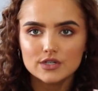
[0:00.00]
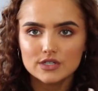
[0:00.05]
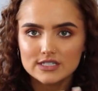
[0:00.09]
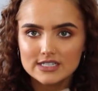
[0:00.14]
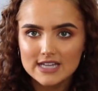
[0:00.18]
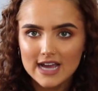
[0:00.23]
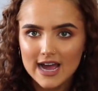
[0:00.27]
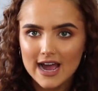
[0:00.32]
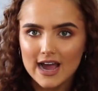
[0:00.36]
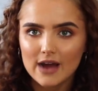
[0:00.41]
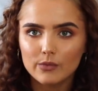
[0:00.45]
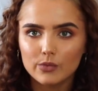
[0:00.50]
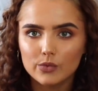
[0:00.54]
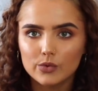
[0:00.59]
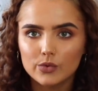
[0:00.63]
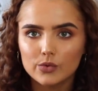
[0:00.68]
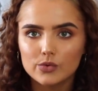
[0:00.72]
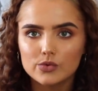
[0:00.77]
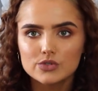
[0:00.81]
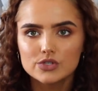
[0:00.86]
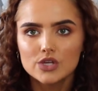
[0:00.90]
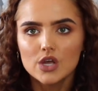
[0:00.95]

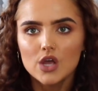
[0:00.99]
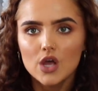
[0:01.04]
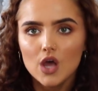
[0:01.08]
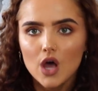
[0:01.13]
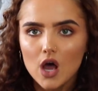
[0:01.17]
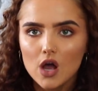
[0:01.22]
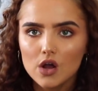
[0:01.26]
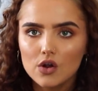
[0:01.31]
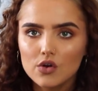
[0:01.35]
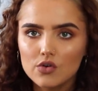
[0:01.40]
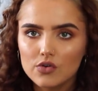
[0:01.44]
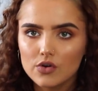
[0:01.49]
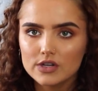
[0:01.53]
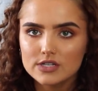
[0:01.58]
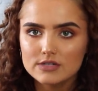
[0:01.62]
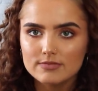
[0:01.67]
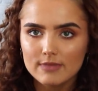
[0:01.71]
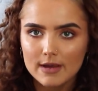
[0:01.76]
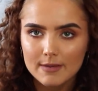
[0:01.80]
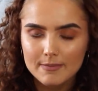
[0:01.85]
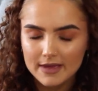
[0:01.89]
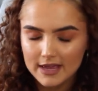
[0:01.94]
towels across
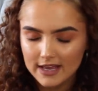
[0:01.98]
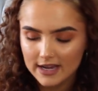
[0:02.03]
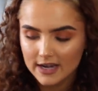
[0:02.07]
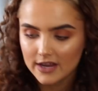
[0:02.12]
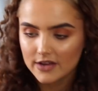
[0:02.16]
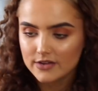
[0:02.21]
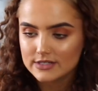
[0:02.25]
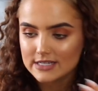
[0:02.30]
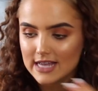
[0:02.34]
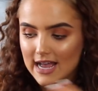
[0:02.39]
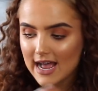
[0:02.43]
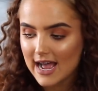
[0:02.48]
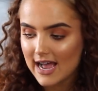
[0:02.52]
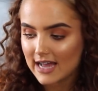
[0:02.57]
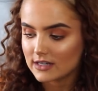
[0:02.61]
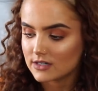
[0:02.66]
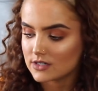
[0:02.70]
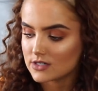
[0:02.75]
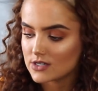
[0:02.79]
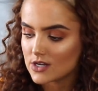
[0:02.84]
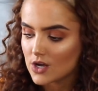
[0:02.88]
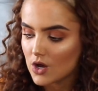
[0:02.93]
my pillows
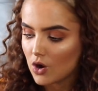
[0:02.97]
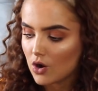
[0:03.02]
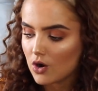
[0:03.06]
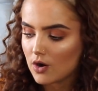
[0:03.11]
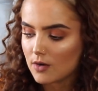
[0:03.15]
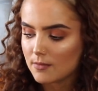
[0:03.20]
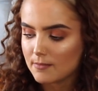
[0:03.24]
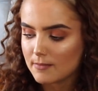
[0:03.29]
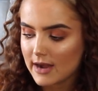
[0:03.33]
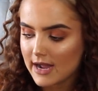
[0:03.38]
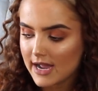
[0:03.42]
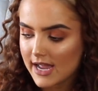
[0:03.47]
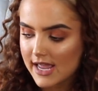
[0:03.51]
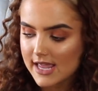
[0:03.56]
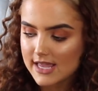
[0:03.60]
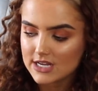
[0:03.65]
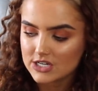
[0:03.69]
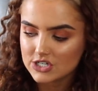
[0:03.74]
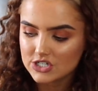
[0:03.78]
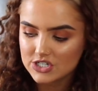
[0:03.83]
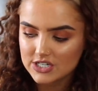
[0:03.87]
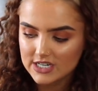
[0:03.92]
and on my
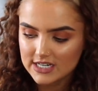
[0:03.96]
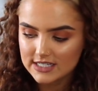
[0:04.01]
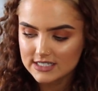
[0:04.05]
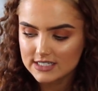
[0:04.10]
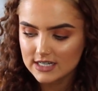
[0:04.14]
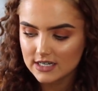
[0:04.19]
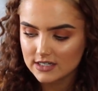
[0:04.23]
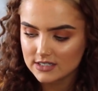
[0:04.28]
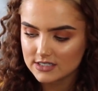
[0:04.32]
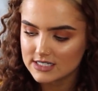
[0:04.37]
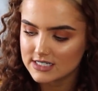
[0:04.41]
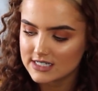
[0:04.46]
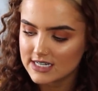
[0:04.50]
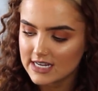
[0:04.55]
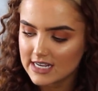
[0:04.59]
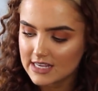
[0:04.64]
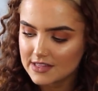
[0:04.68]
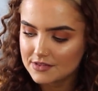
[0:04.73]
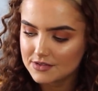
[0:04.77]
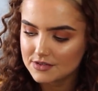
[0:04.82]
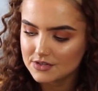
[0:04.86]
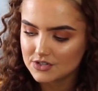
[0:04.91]
sheet
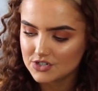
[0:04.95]
underneath,